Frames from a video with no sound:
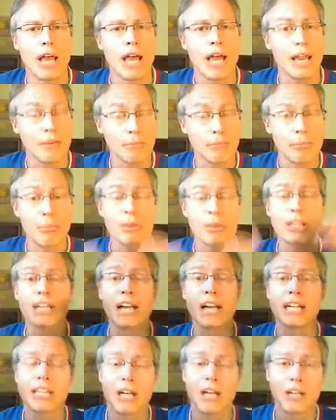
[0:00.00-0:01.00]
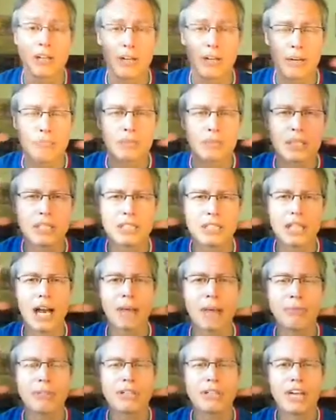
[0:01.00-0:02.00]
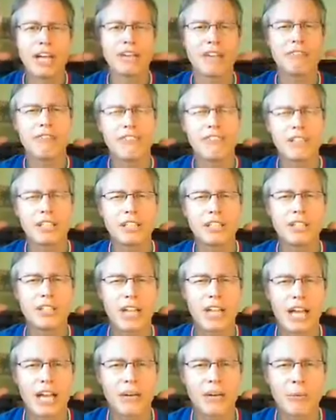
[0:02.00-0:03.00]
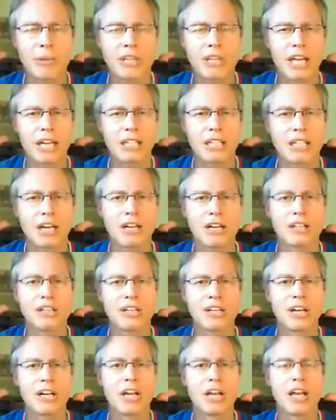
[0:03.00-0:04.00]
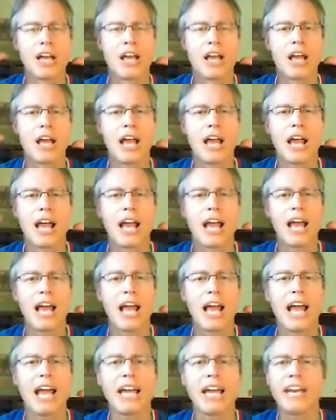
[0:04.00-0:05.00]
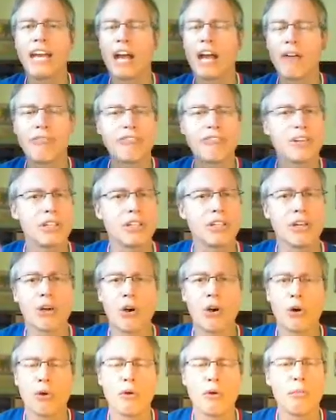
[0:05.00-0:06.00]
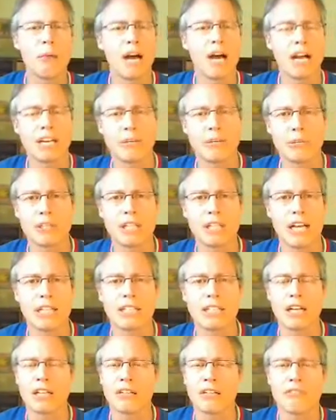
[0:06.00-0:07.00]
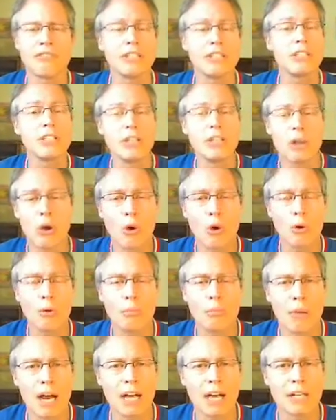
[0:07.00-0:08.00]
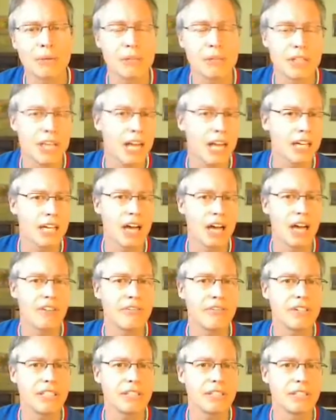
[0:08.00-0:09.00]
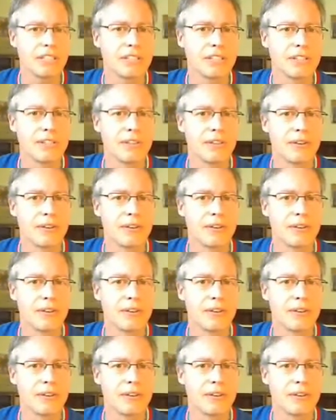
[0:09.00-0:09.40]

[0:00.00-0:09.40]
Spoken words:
And bring that color up to the top of your head. Fill in your head with that color. And now fill your whole body with that color. Fill in your whole body with that confidence.